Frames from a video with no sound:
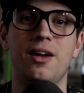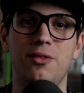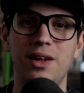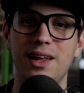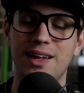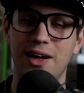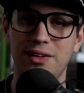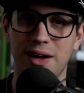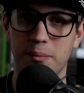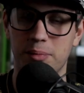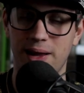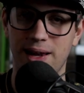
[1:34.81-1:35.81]
Really, now
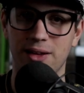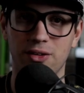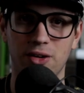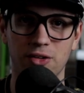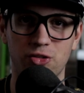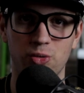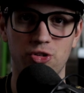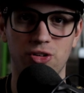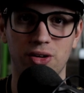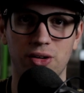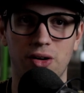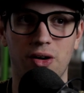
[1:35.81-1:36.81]
that I'm planning on
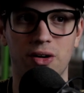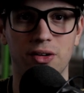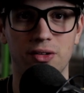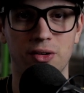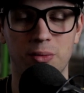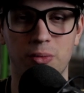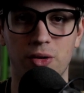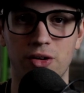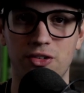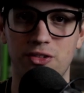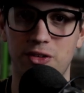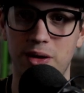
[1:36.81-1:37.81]
switching on to a
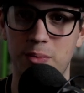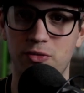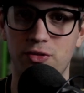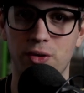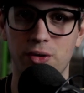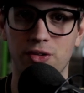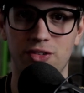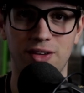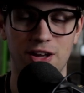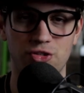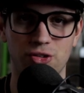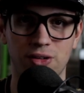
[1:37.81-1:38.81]
more stream focused
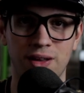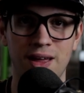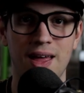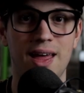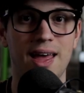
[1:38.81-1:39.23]
schedule,